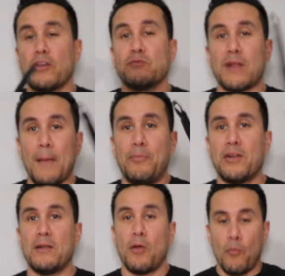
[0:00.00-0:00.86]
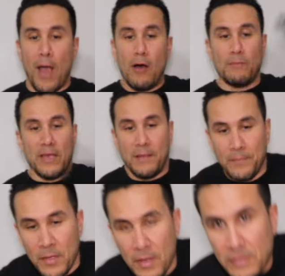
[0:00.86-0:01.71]
is when I put it around
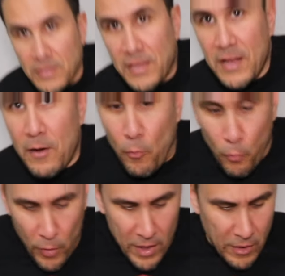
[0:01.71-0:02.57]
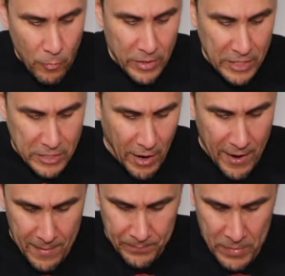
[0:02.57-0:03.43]
me to get it really, really
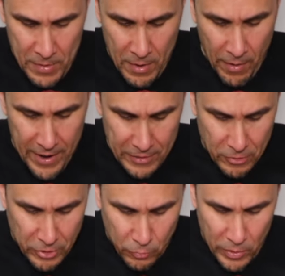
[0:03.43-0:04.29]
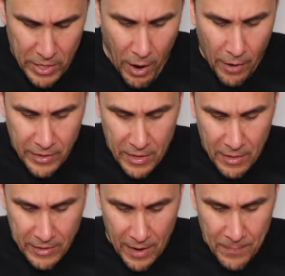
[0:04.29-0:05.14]
tight. All right, so it's really hard to get it
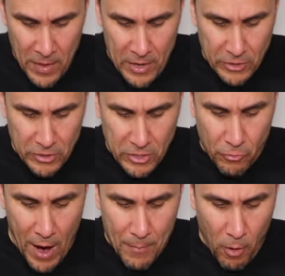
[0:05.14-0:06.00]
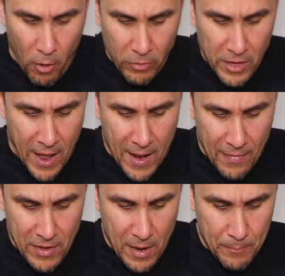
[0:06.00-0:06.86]
like that. So you just grab a hold of that
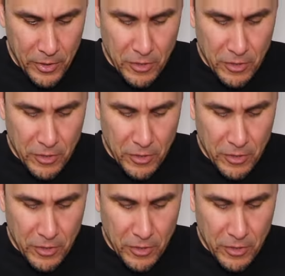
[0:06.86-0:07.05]
on the end, put